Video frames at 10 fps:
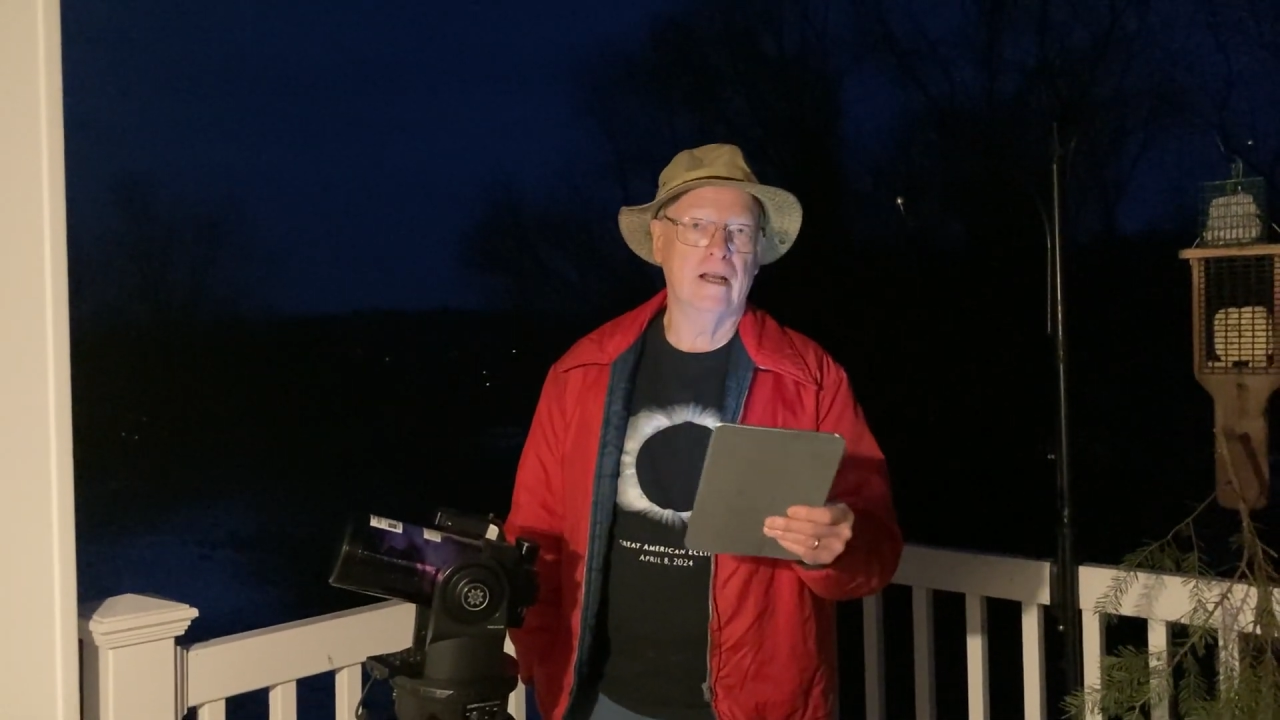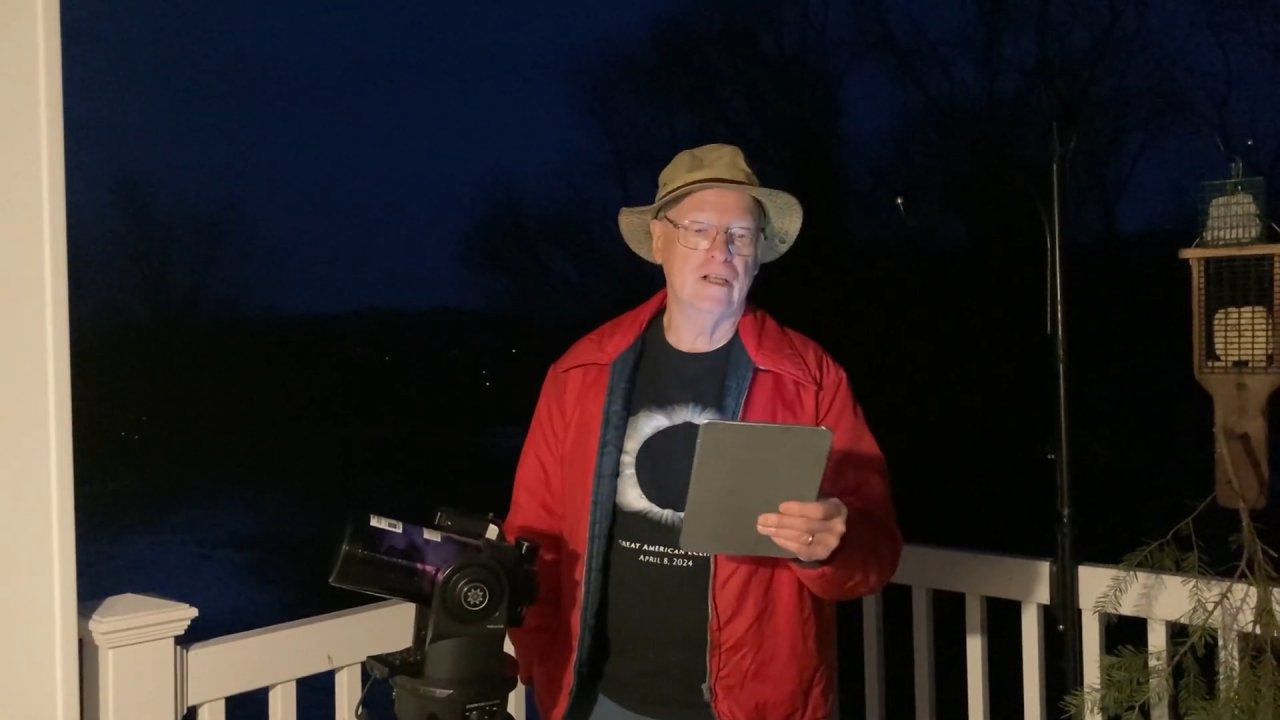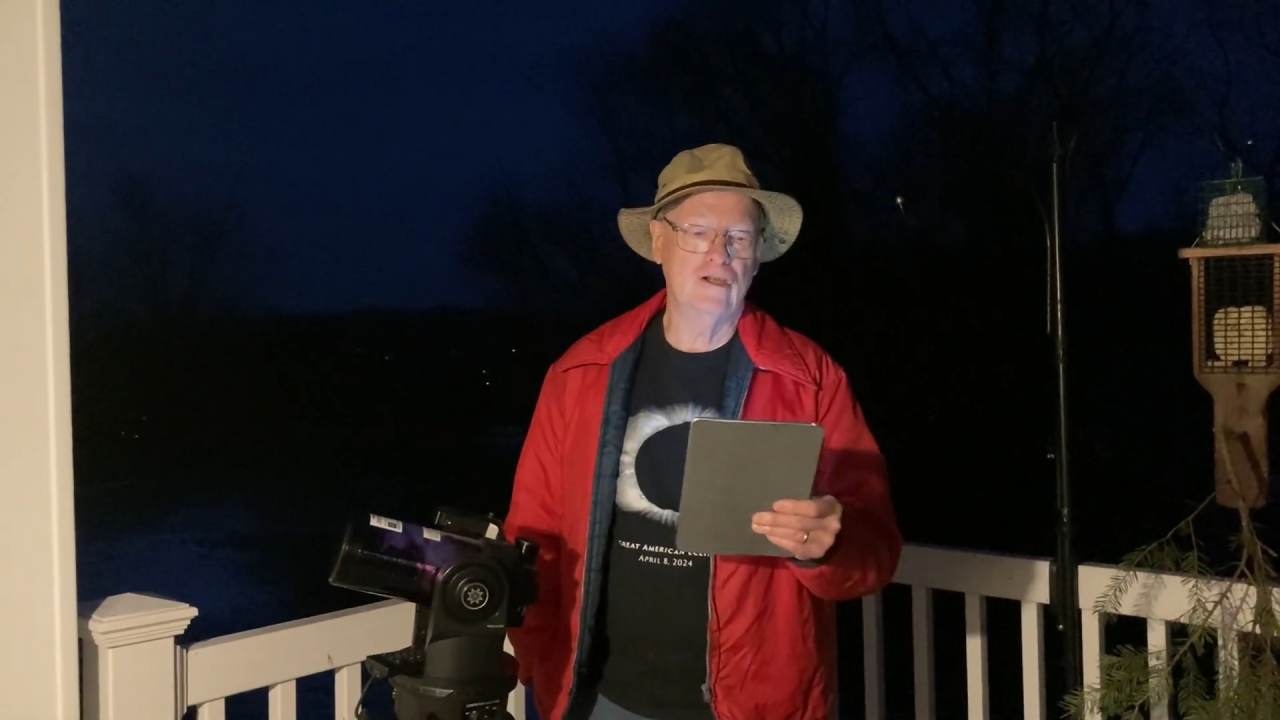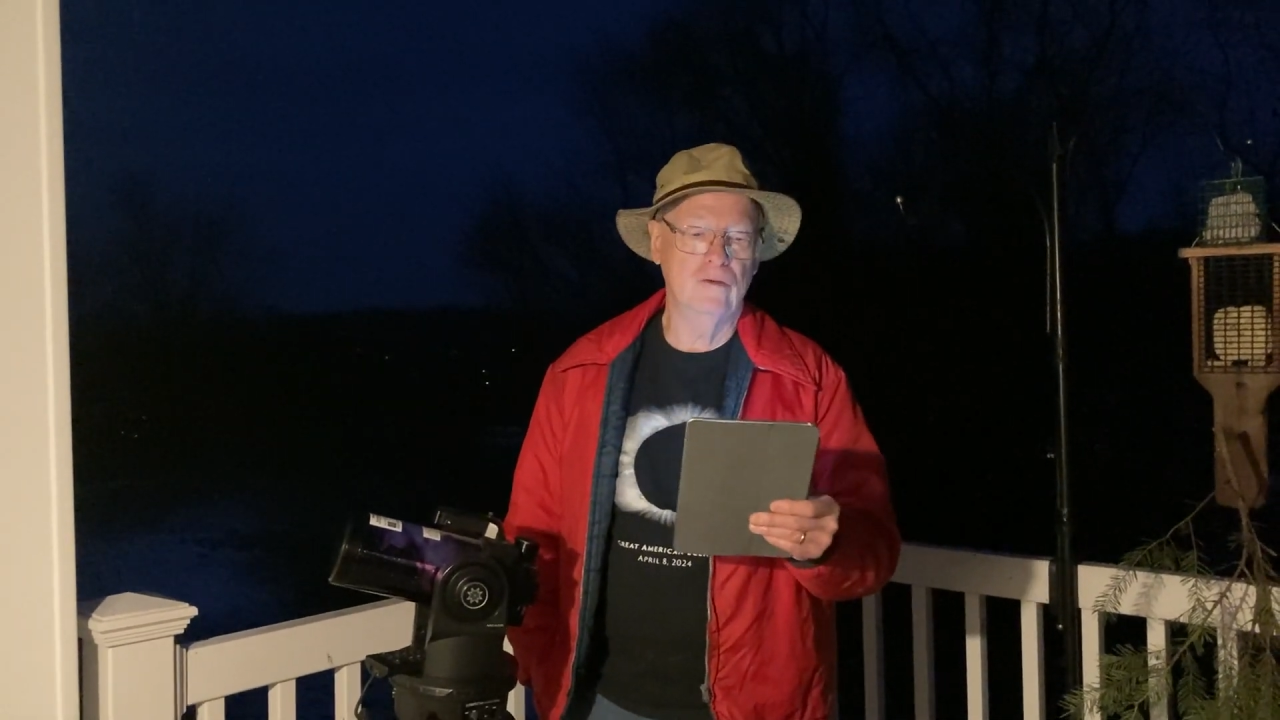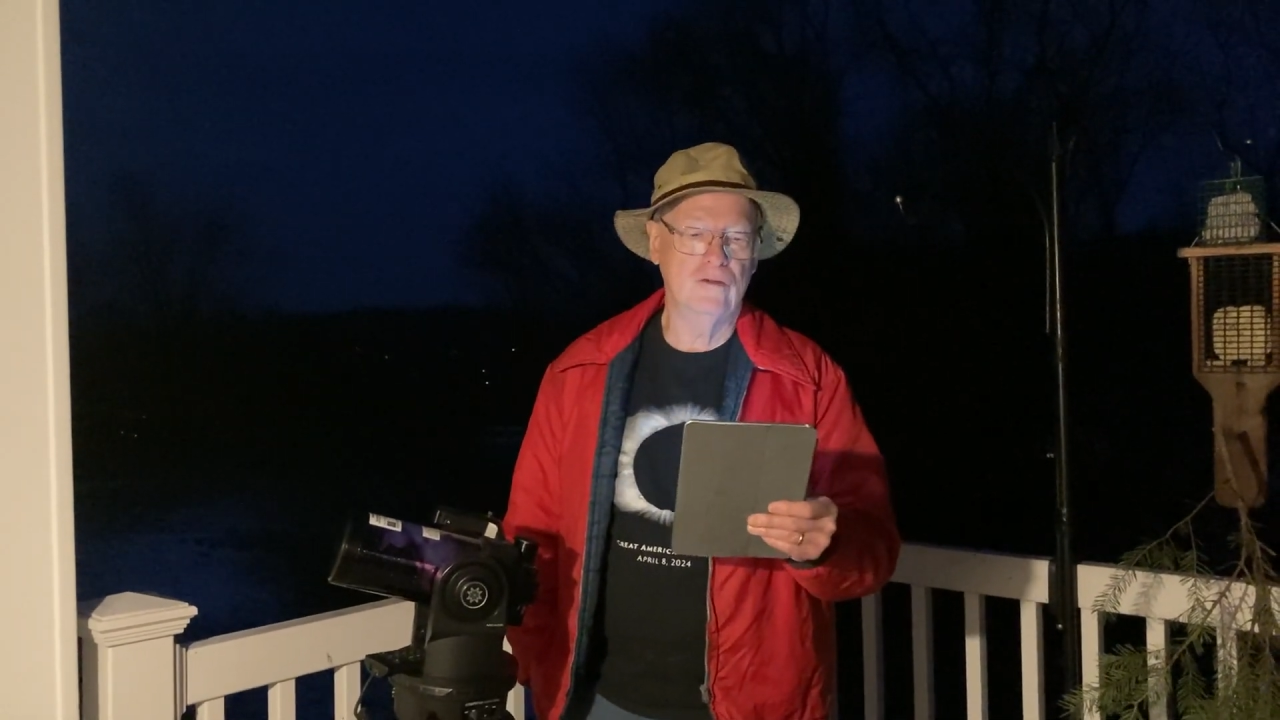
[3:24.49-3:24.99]

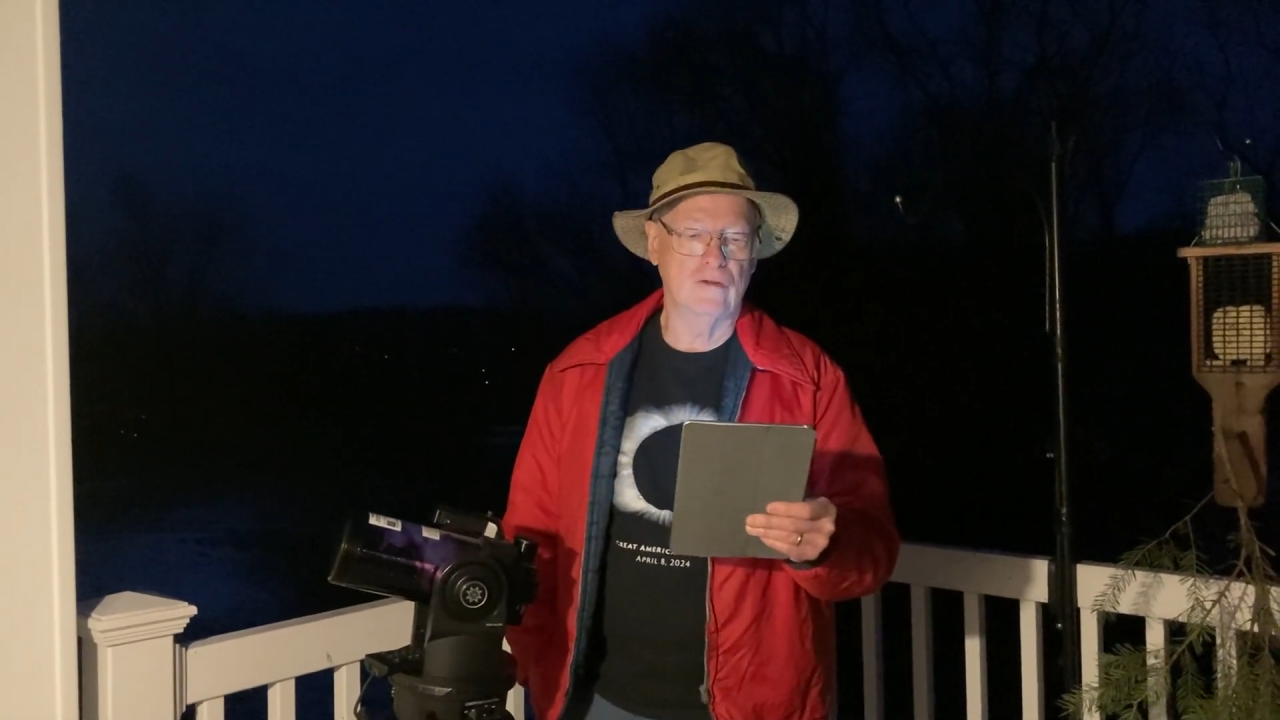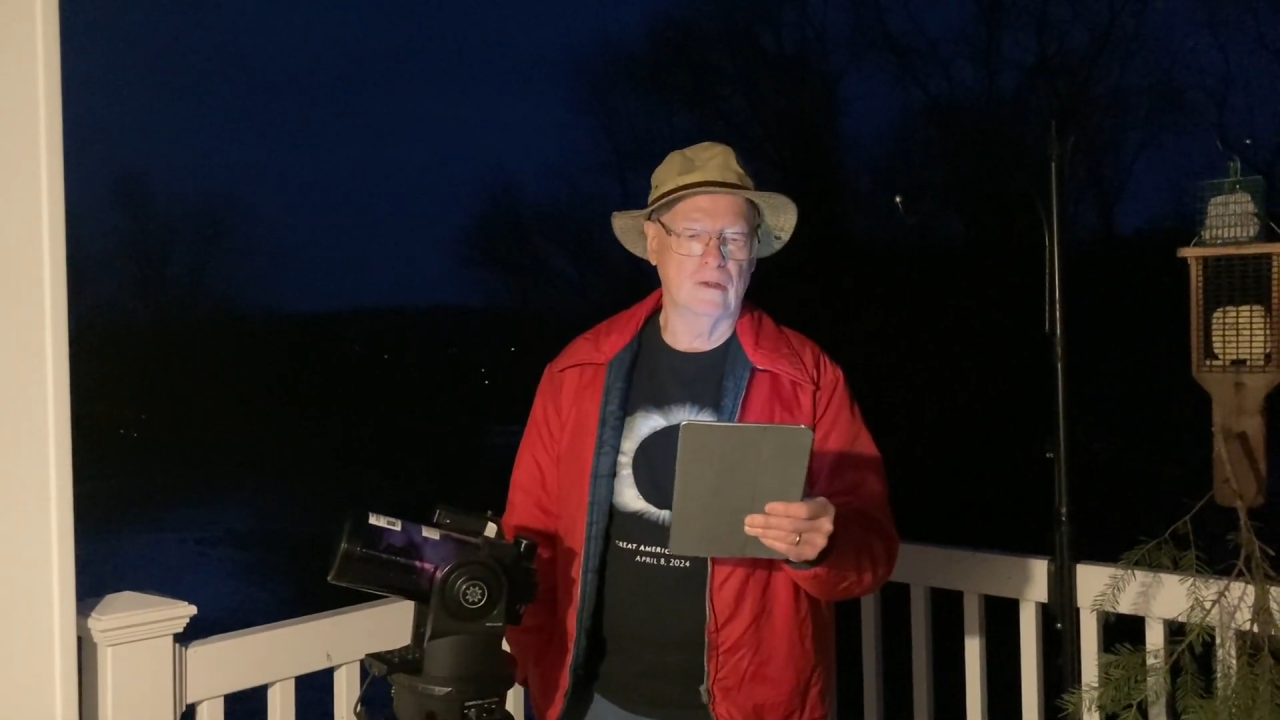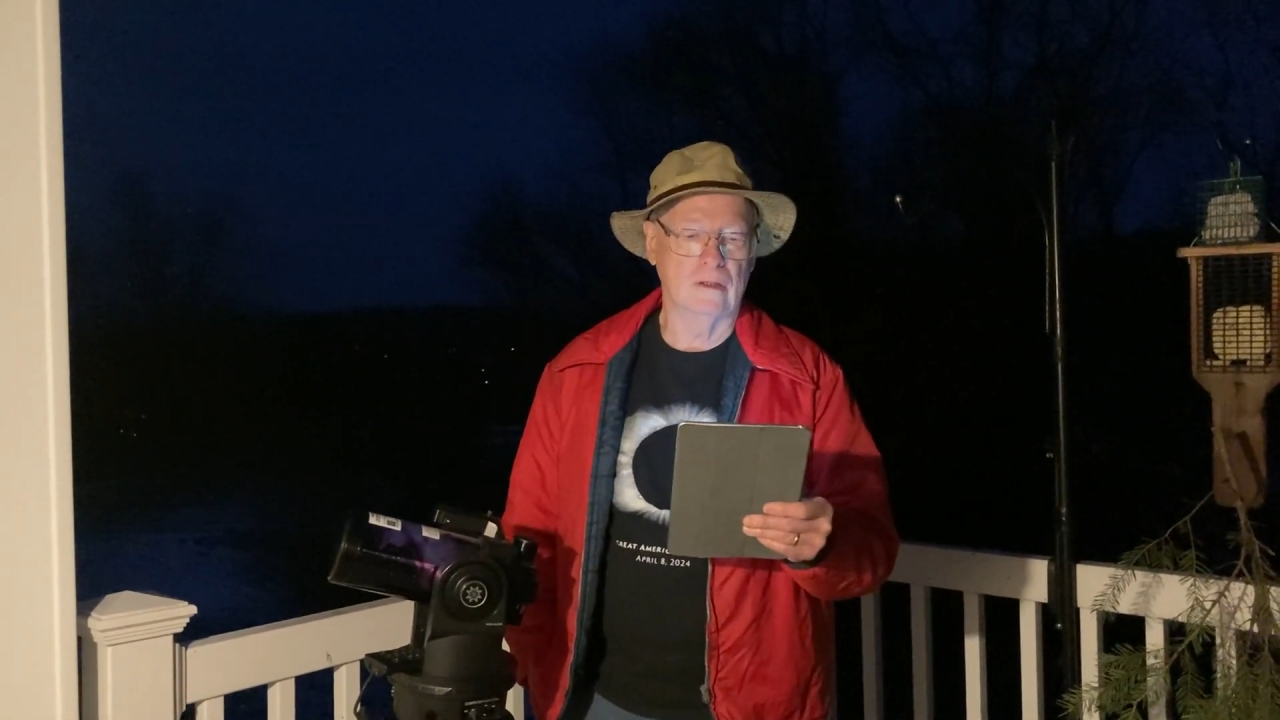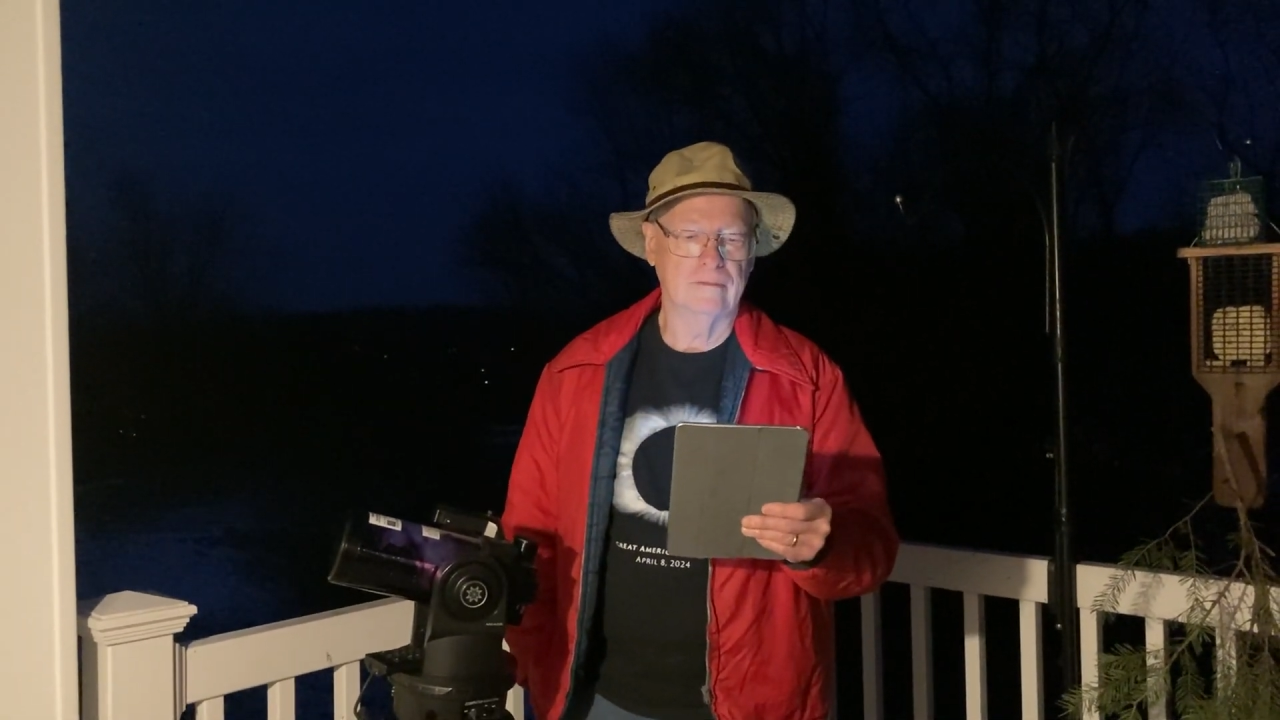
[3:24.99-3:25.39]
as usual?